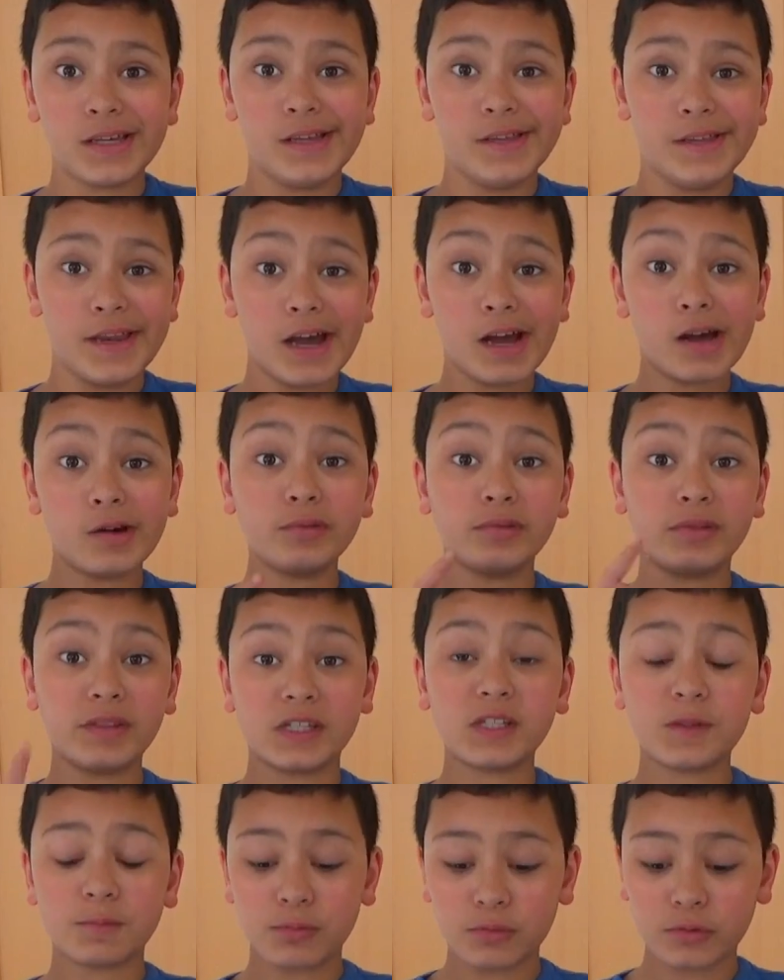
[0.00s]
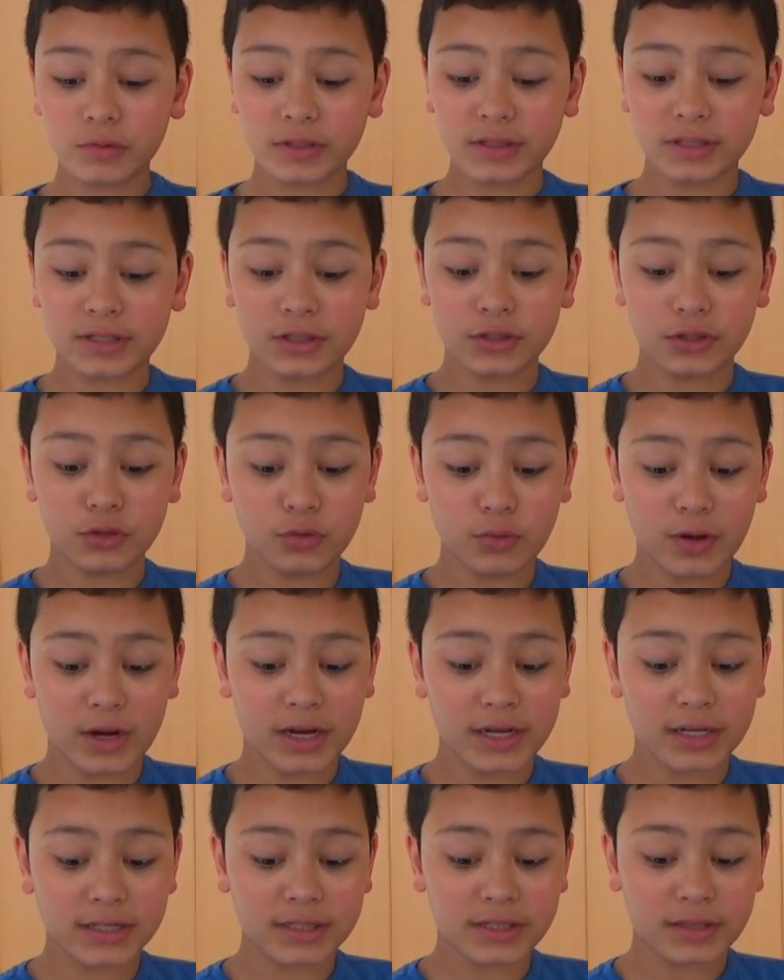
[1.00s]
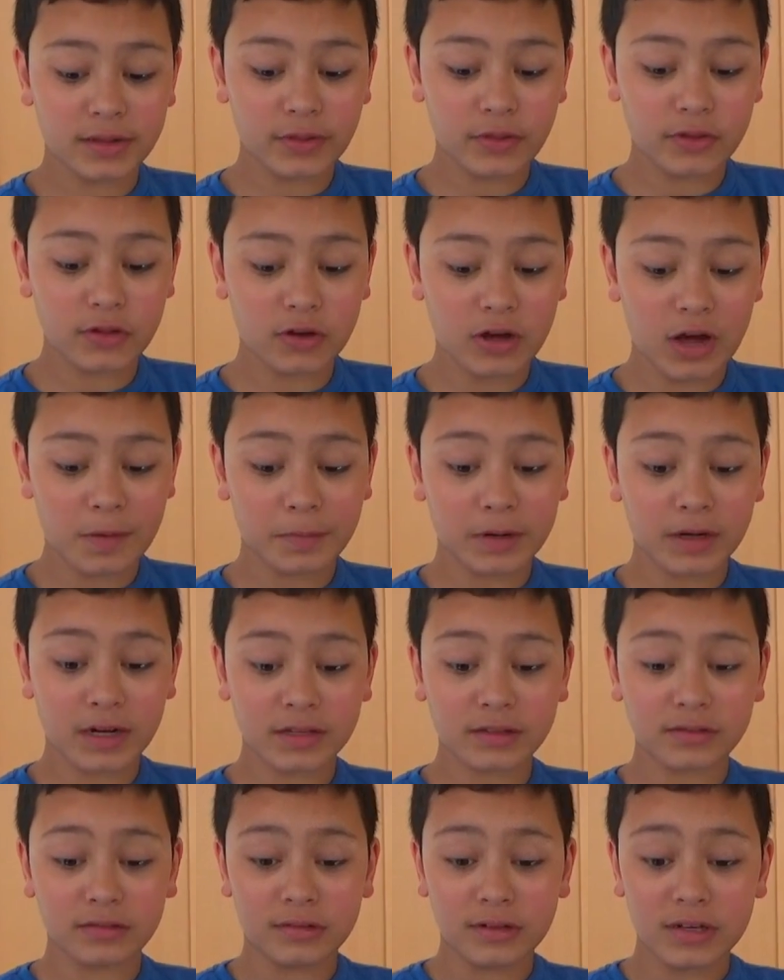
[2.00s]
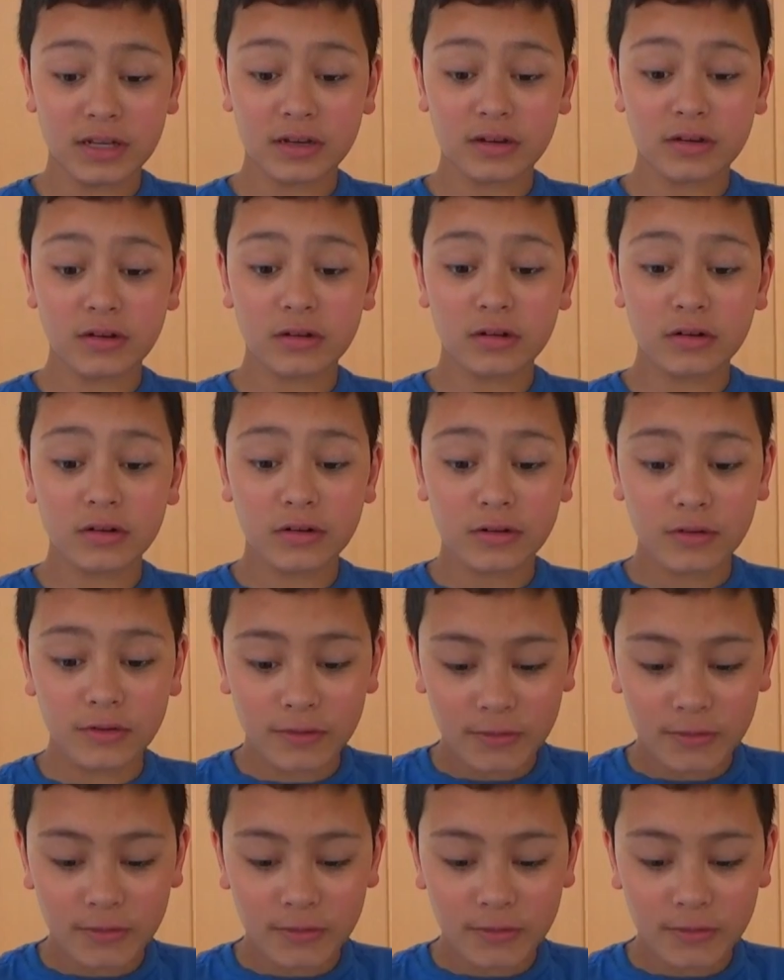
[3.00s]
Now at this point you add the amaretto liquor.